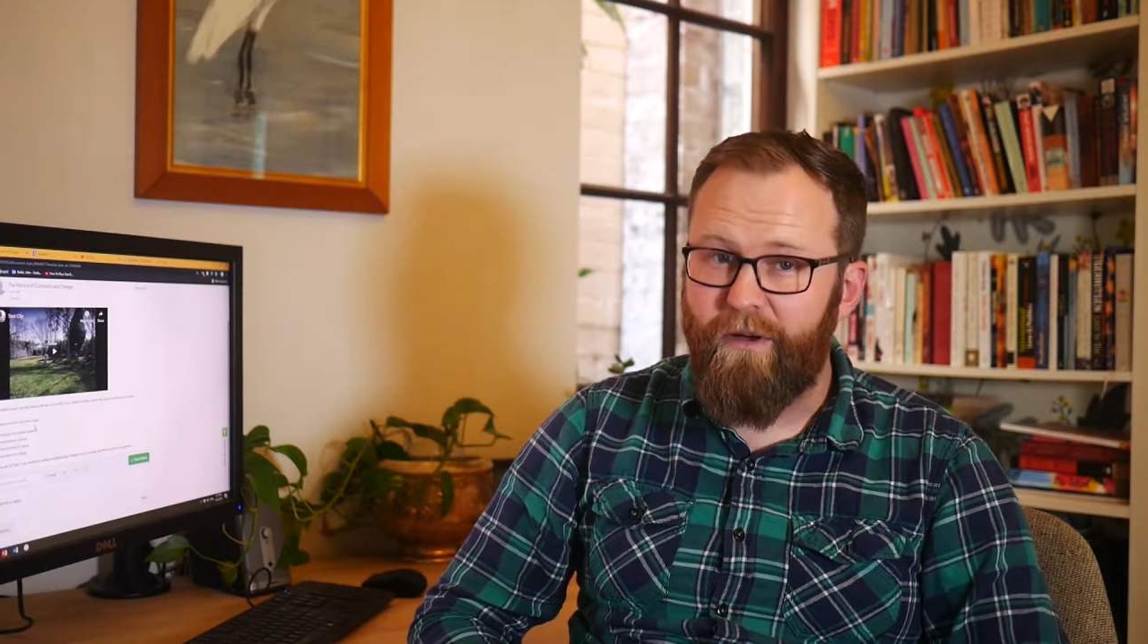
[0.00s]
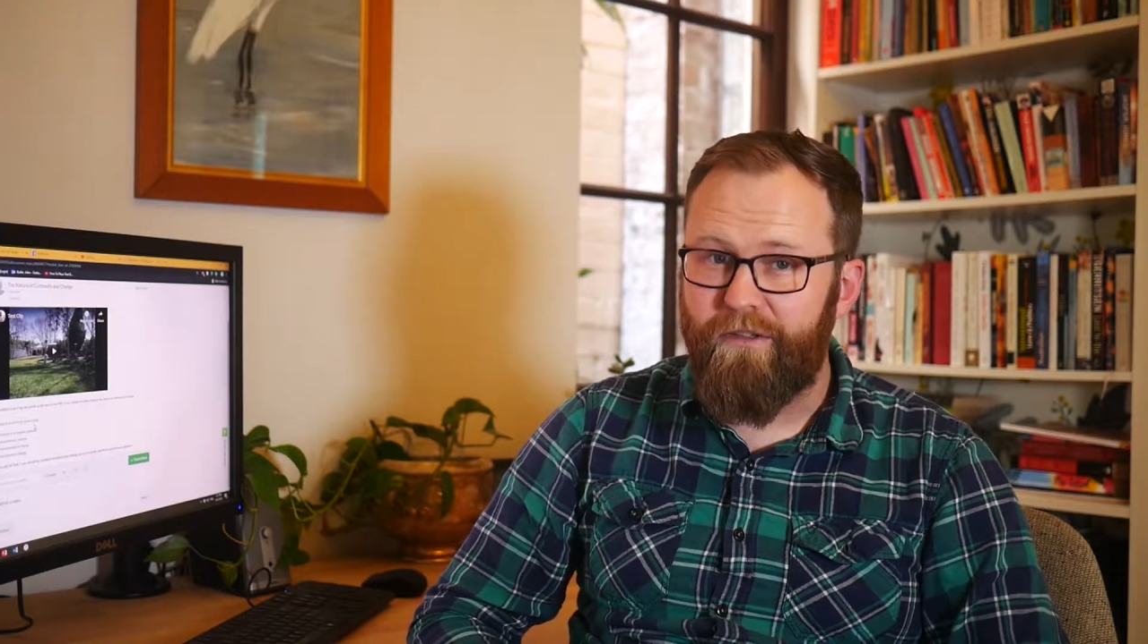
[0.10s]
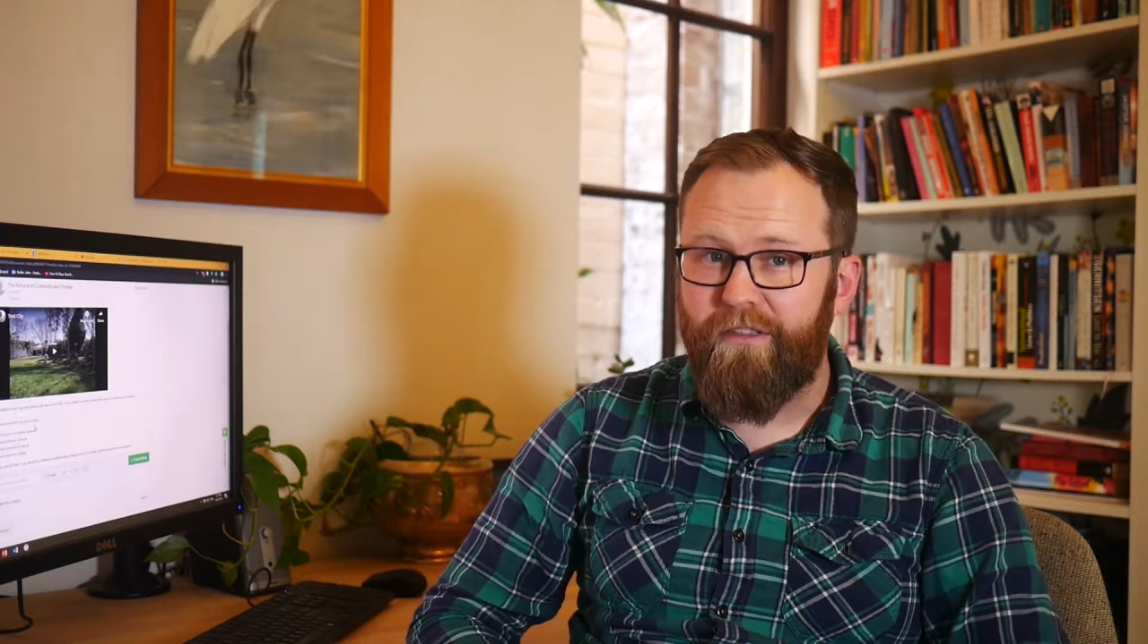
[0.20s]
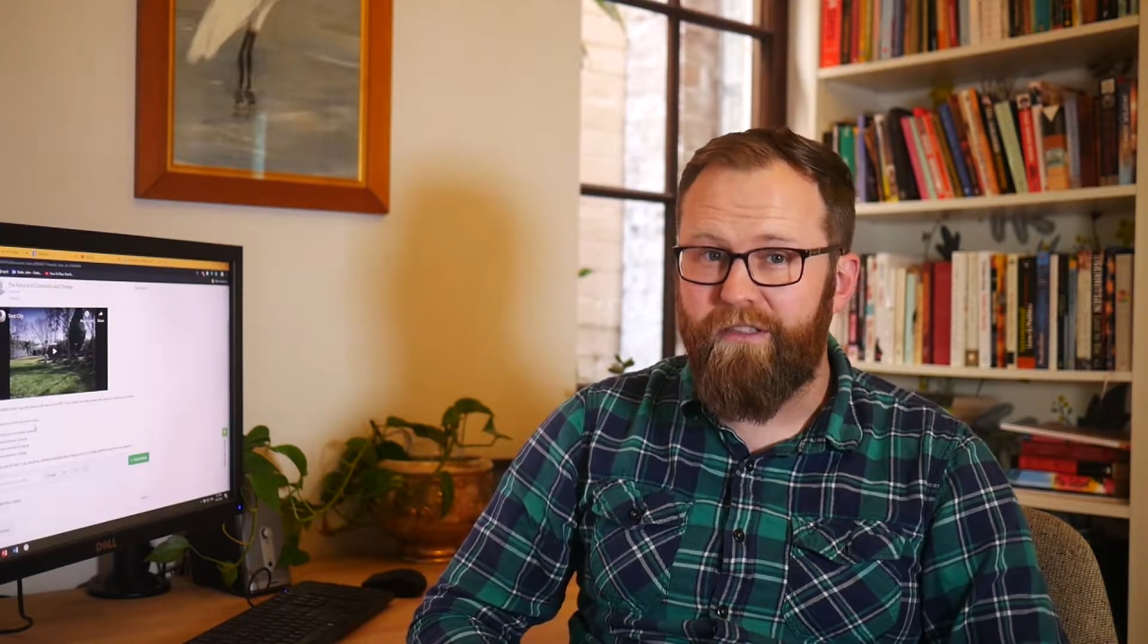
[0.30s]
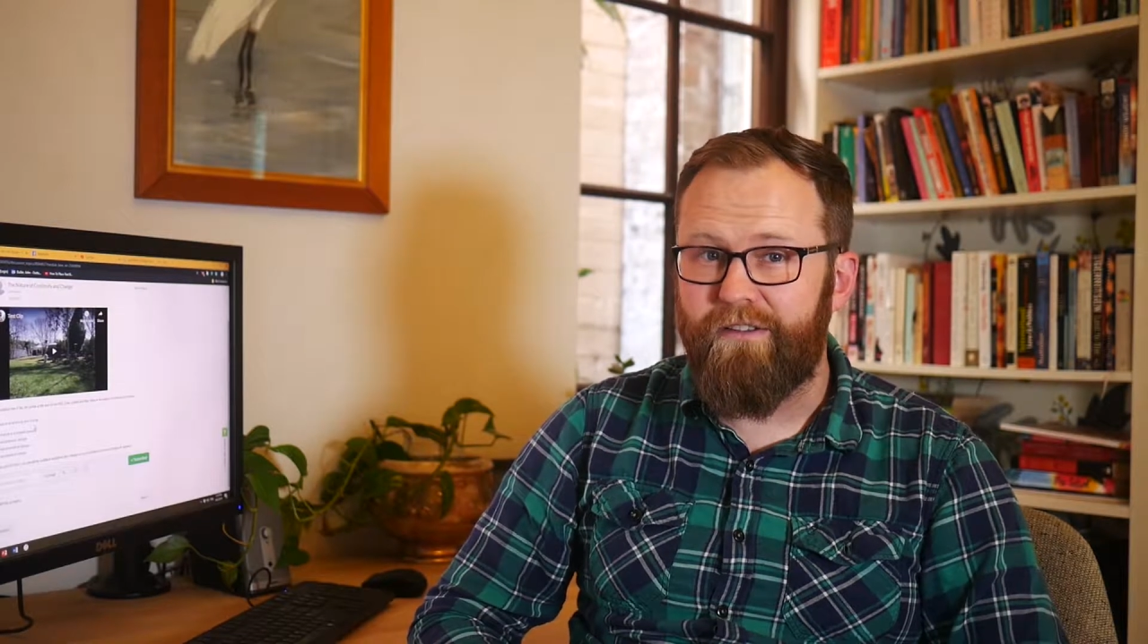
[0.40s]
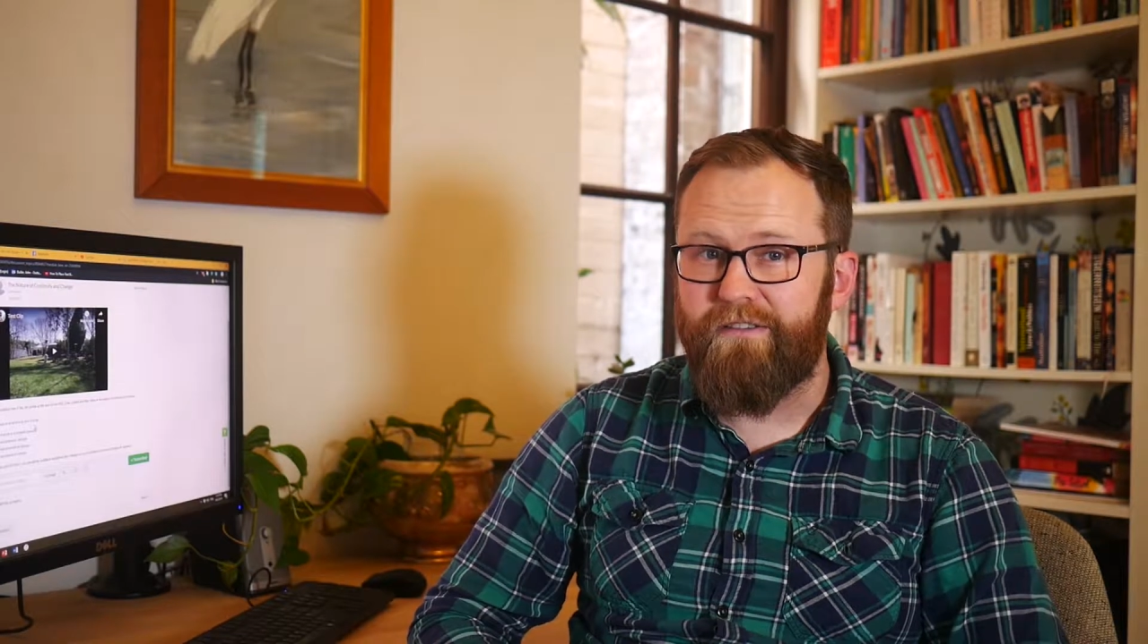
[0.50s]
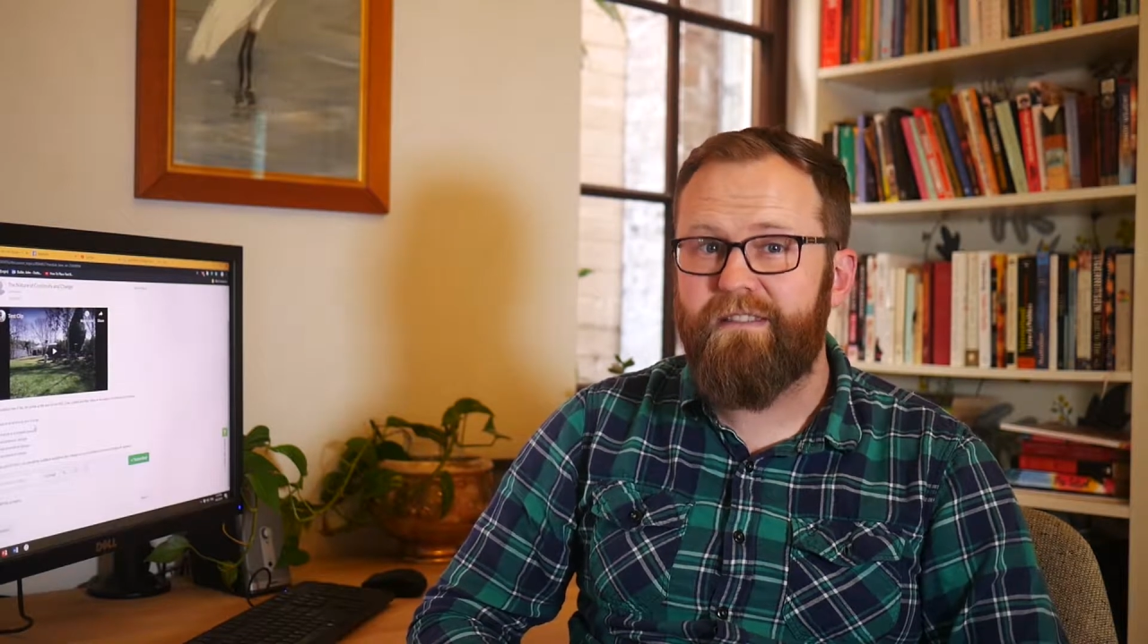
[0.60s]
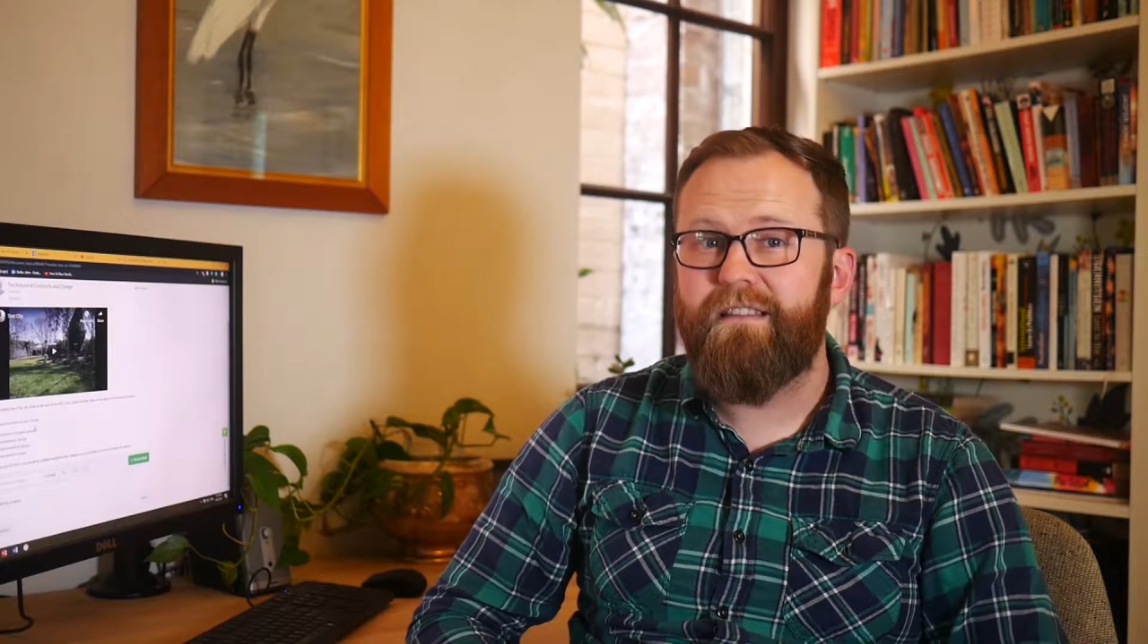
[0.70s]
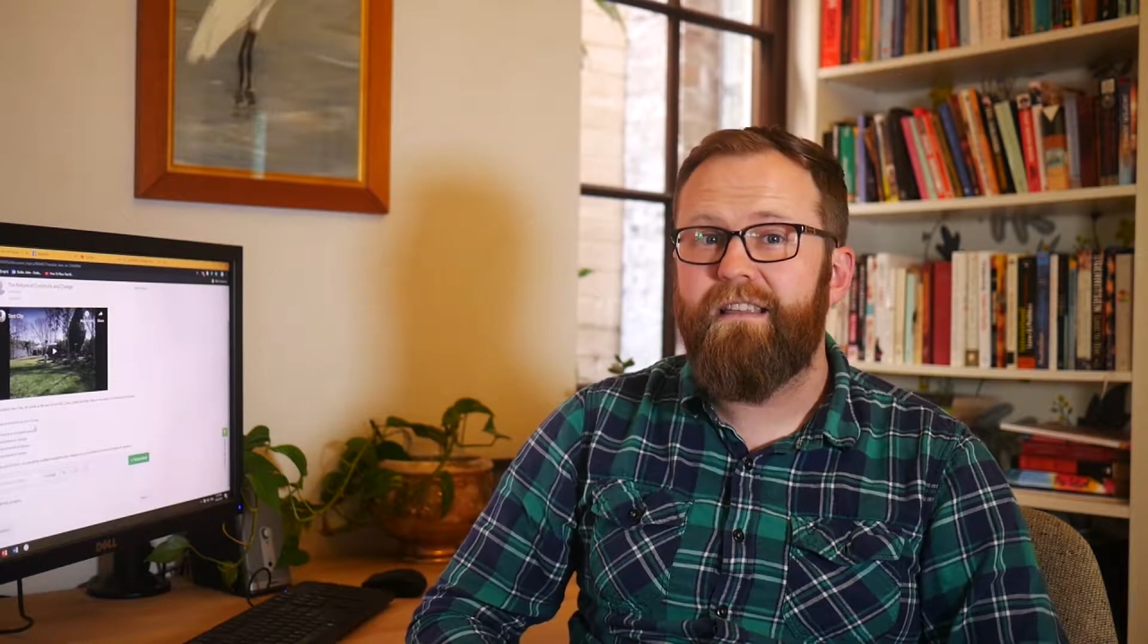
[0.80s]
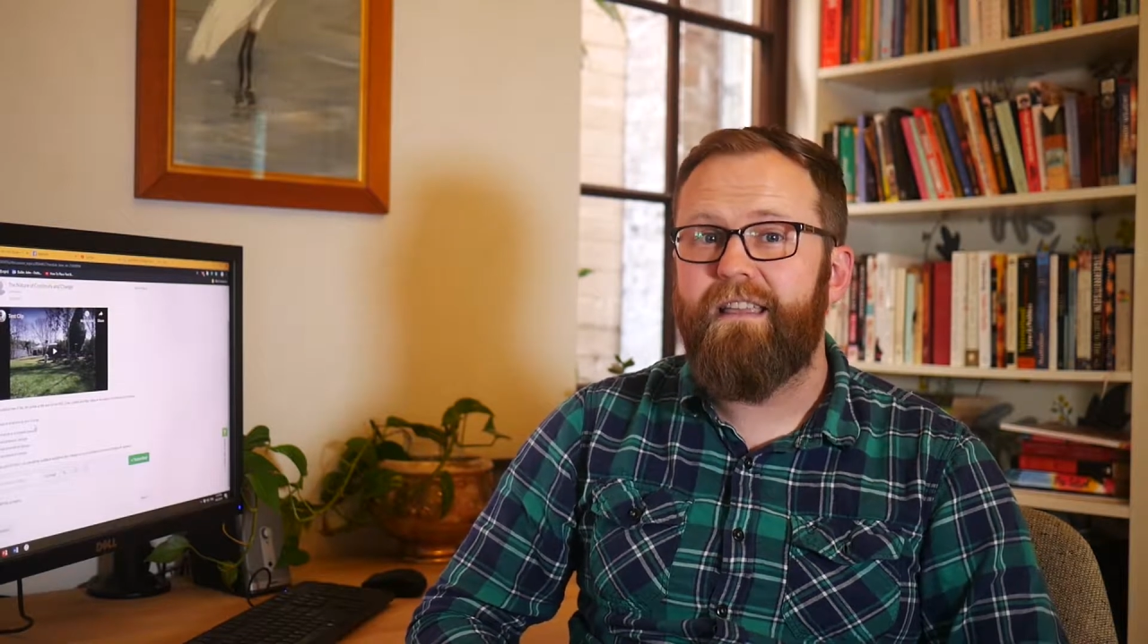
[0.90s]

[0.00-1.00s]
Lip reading: both of those